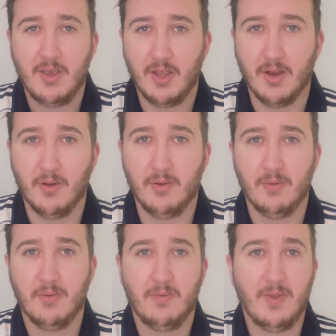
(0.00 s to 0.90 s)
you know,
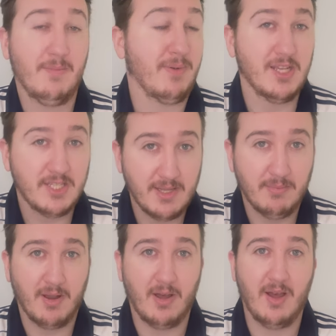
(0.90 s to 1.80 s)
they play
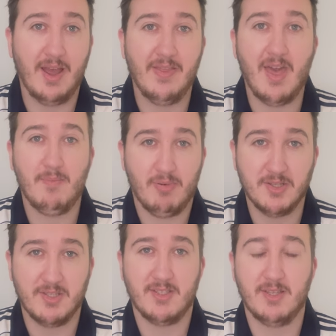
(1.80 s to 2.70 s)
similar and their
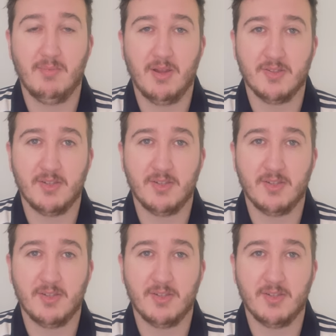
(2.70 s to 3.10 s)
press is similar.